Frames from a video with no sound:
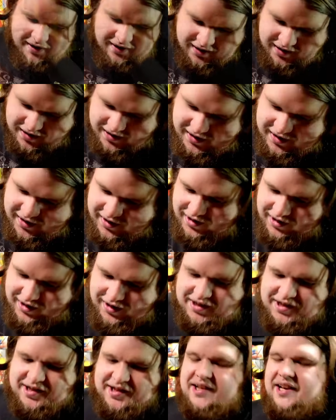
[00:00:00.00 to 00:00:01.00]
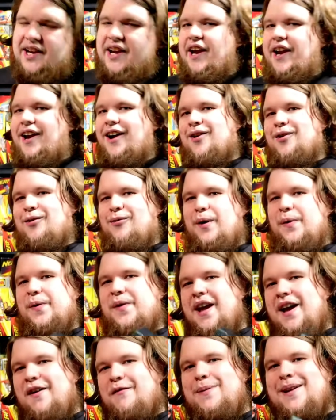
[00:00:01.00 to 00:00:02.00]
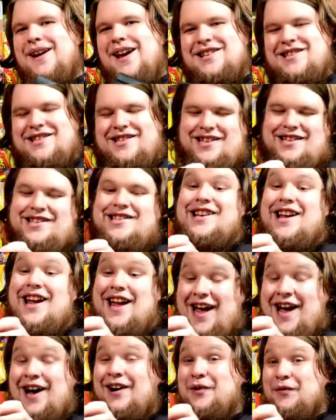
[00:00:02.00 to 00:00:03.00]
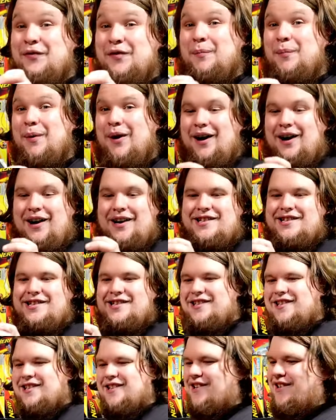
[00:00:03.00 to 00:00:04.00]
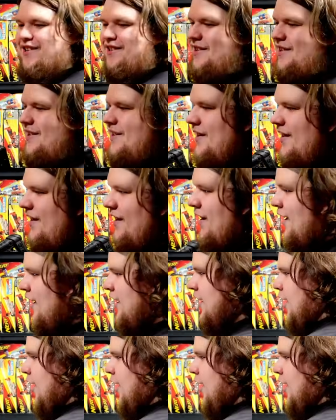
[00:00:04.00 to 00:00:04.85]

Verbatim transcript: and performed about the same, if not better. All the bosses we're gonna talk about are gonna have Picatinny style rails at the